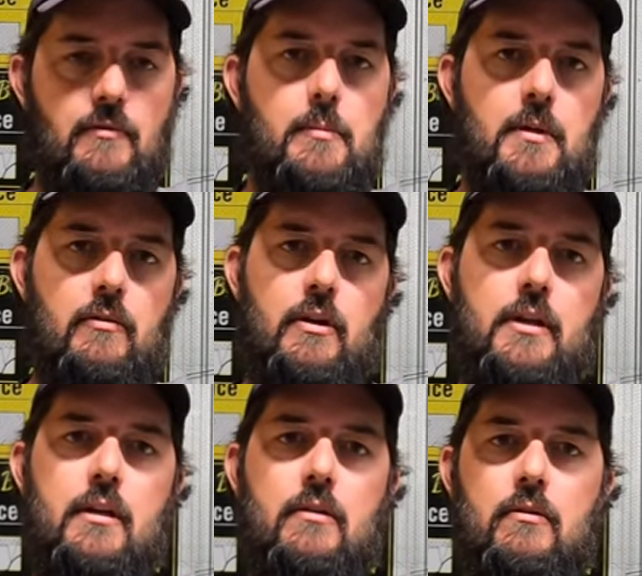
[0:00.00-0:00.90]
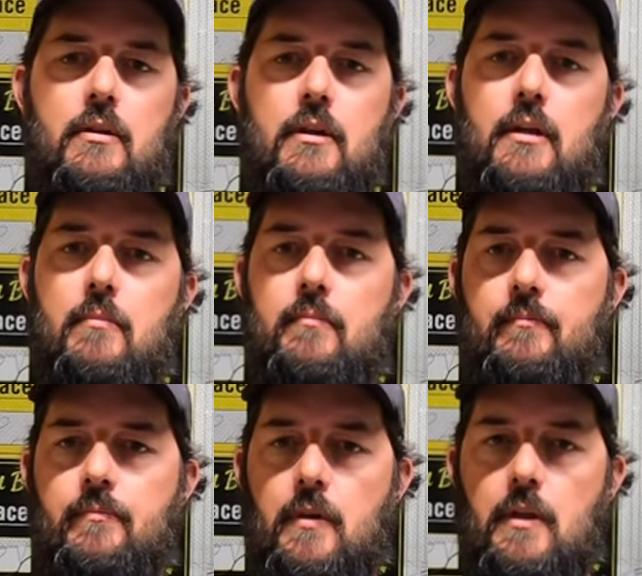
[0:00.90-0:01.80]
will give you a bit of a rundown on, um,
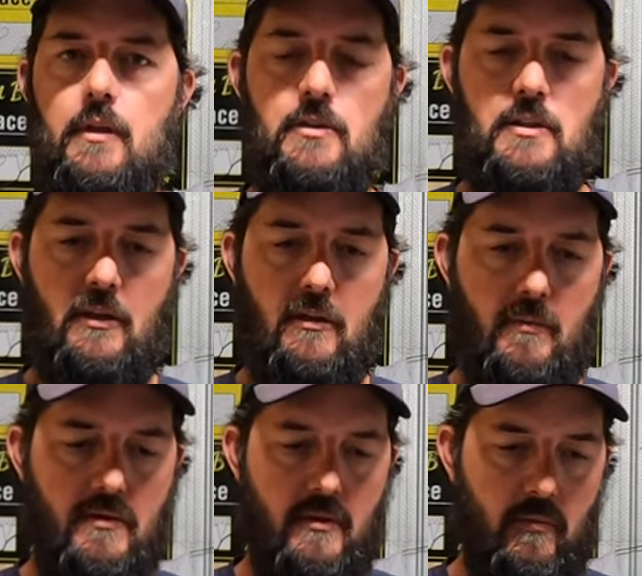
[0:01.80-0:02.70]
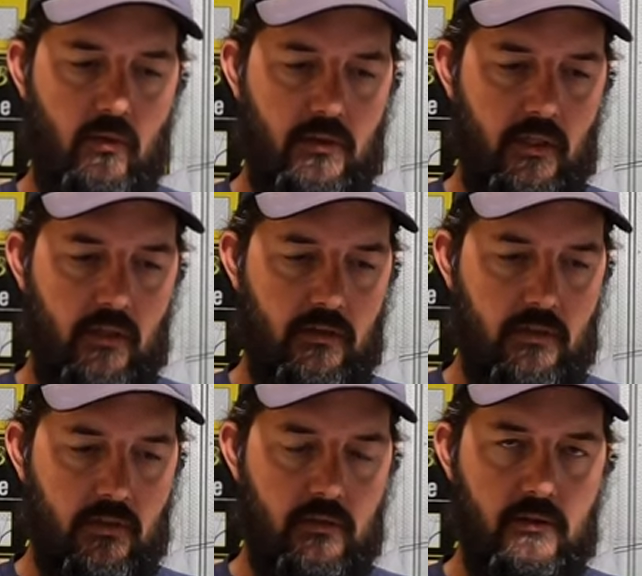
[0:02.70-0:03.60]
you know, just how I'm using my sounders
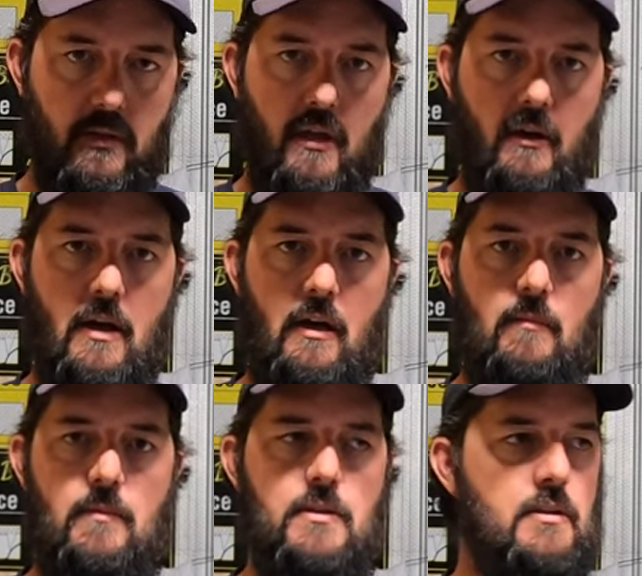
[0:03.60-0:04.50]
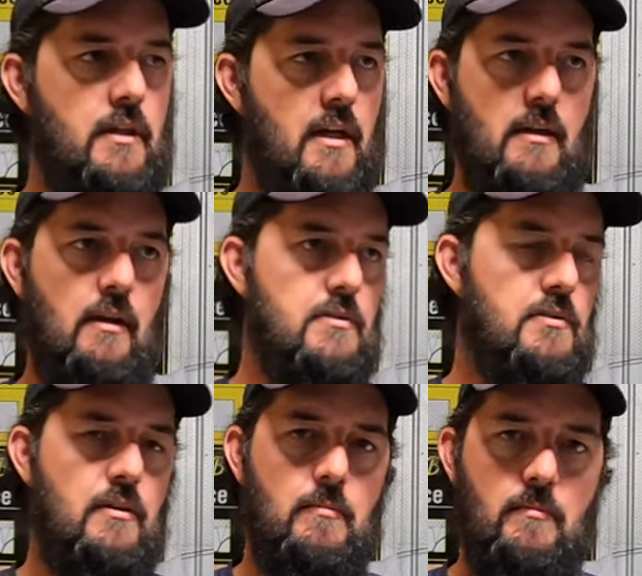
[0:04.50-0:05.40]
to, to locate them, just to cut down
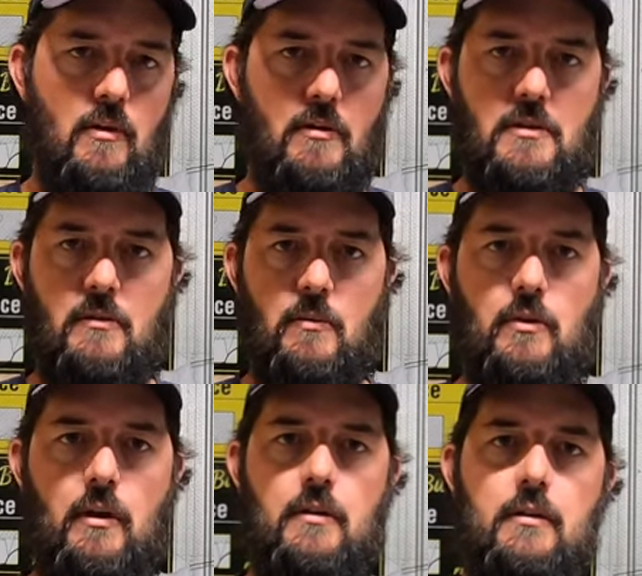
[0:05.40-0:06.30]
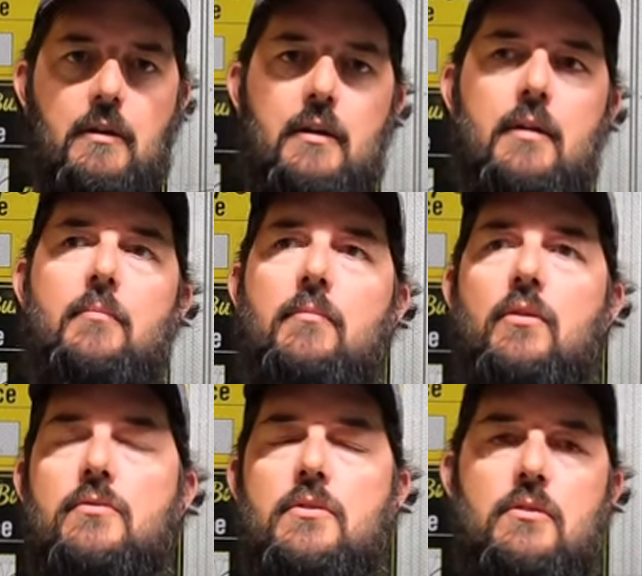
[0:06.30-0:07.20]
time lost on the water. Um,
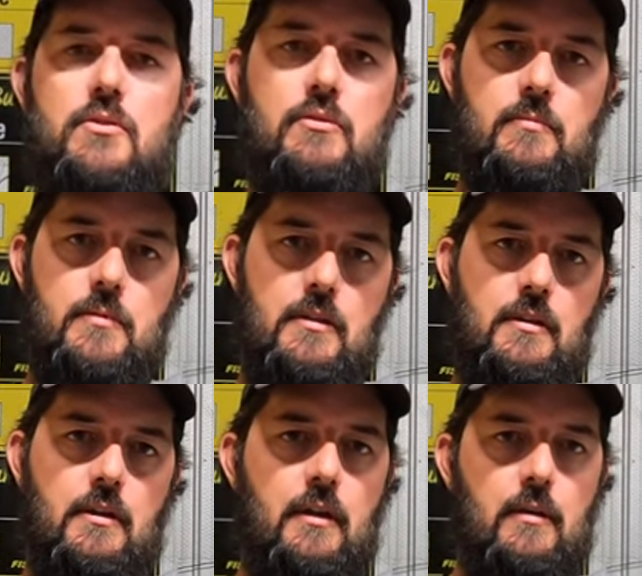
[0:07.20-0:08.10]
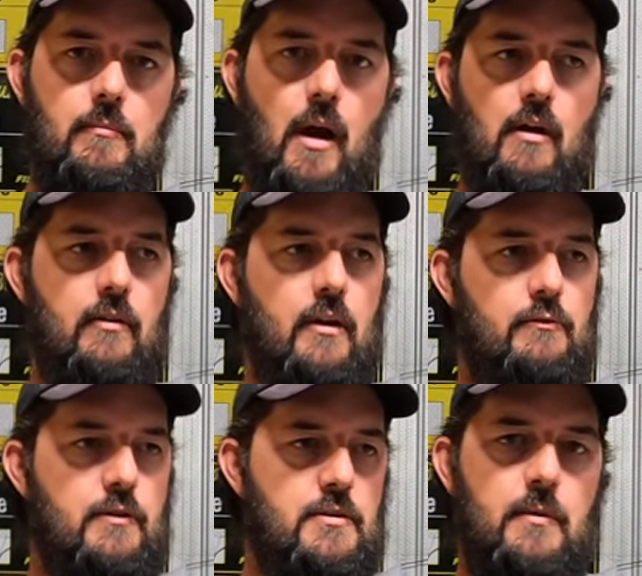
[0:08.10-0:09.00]
life's too short to be mucking
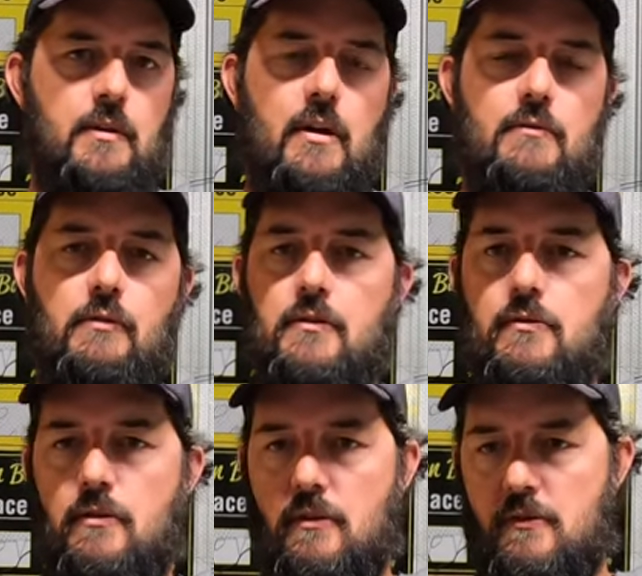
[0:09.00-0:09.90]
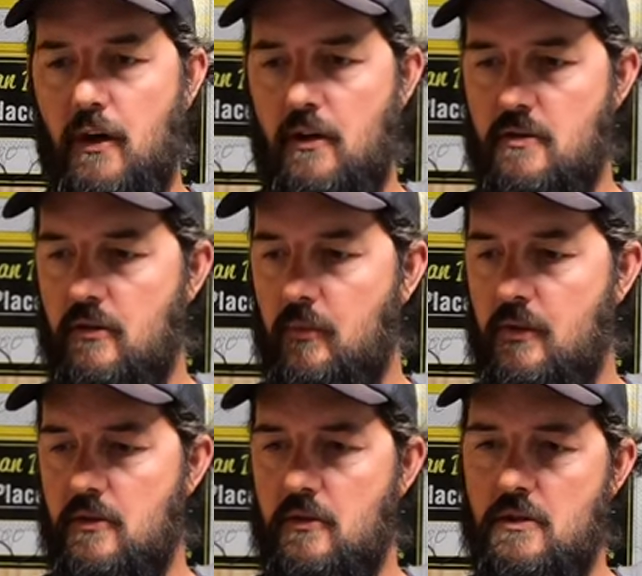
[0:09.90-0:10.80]
around fishing with our own fish, as far as I'm
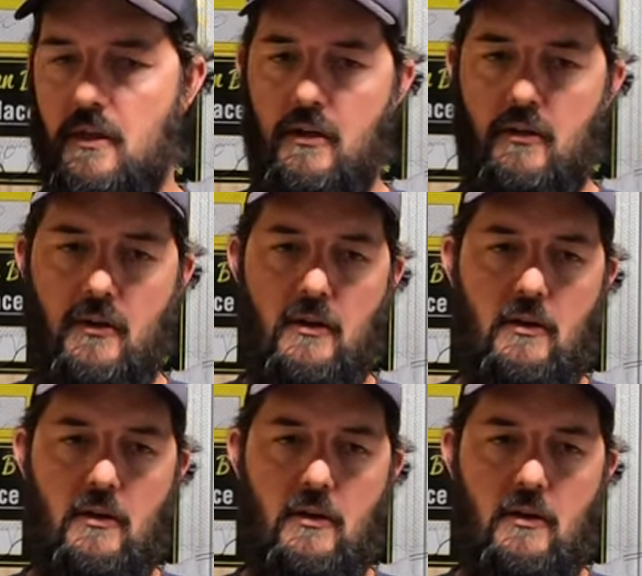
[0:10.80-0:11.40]
concerned, so